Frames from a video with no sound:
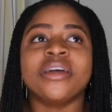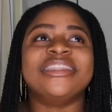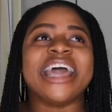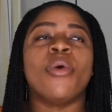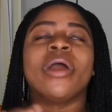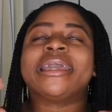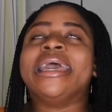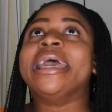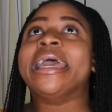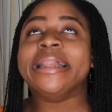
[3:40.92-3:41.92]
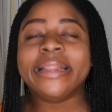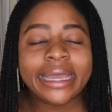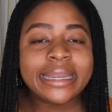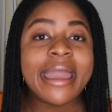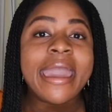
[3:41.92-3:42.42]
They were
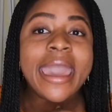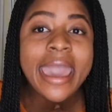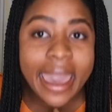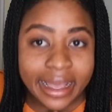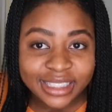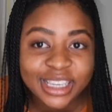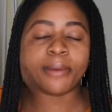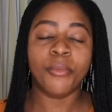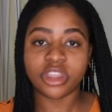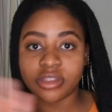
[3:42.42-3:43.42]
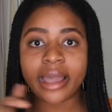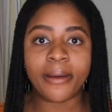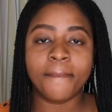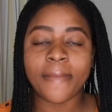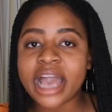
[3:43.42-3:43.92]
killing it. And I'm with
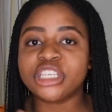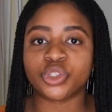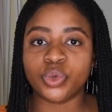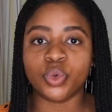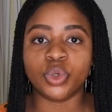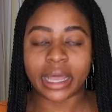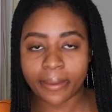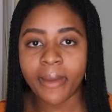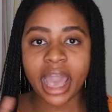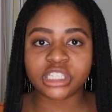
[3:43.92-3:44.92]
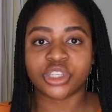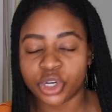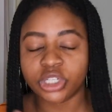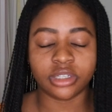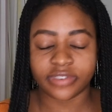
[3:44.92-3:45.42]
like my school, like my
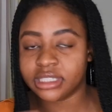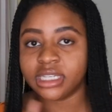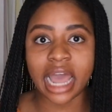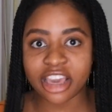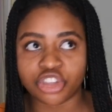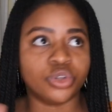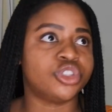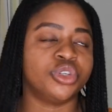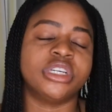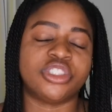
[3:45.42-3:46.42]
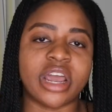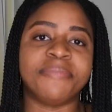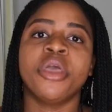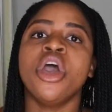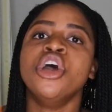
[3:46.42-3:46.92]
circle of international students,
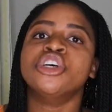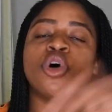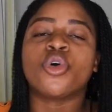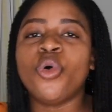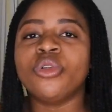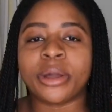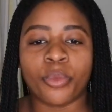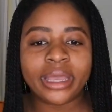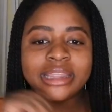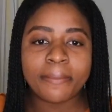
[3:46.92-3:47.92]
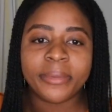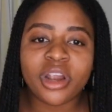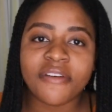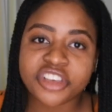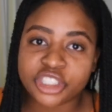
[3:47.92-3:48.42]
right? So cool, like we're in the
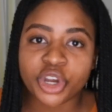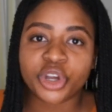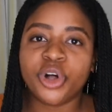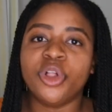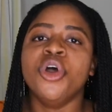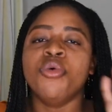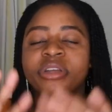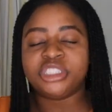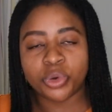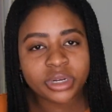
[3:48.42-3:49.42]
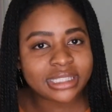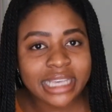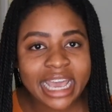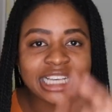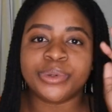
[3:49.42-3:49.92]
middle of the circle, we're doing the
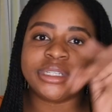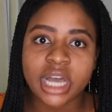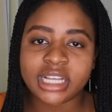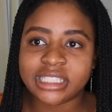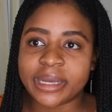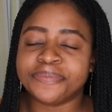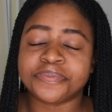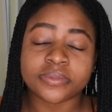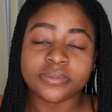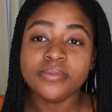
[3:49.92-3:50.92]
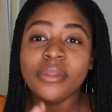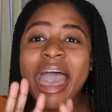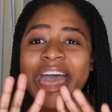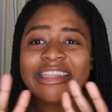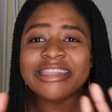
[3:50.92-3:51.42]
things, we're dancing.
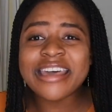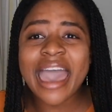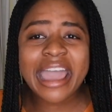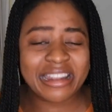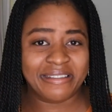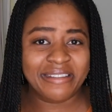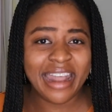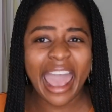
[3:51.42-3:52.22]
And then,